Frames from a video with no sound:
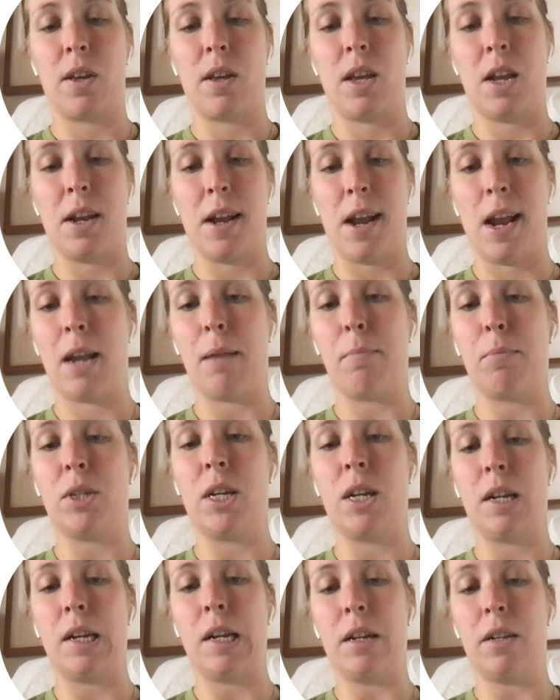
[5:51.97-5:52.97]
in
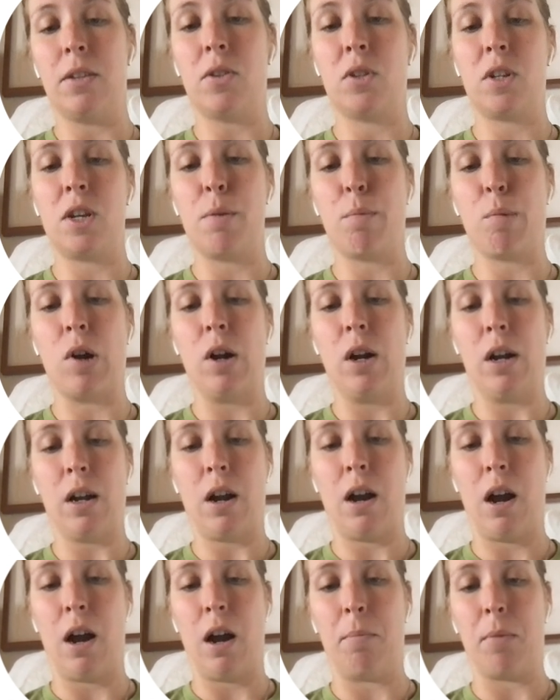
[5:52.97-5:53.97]
Hampton and in Seabrook
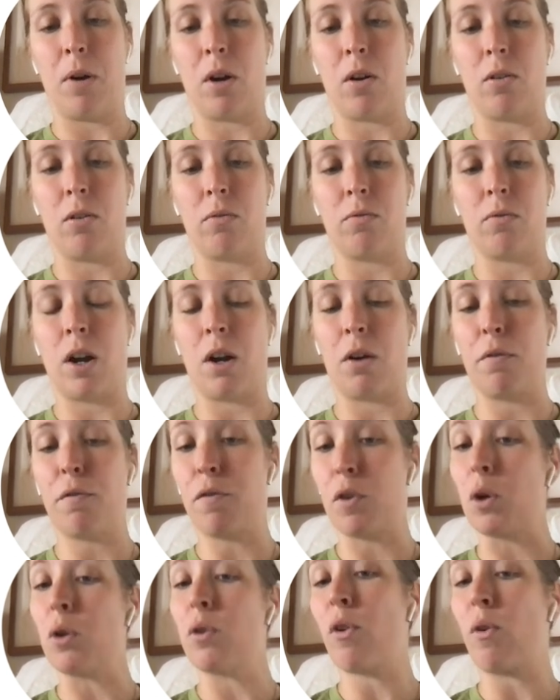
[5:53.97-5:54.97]
are
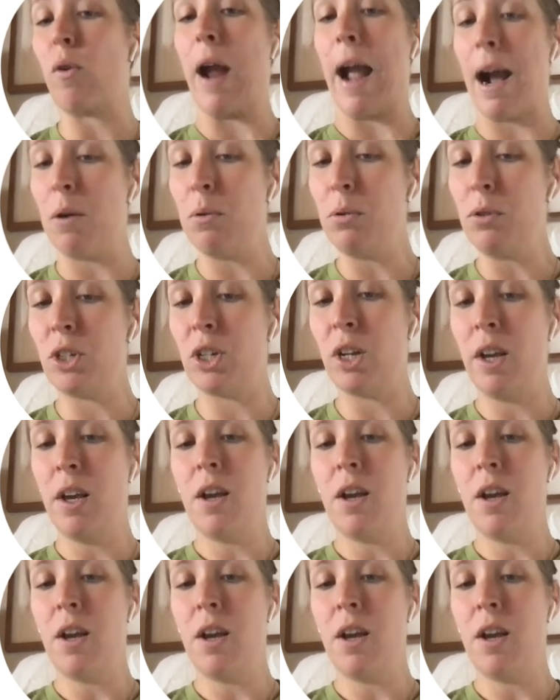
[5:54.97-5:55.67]
further out.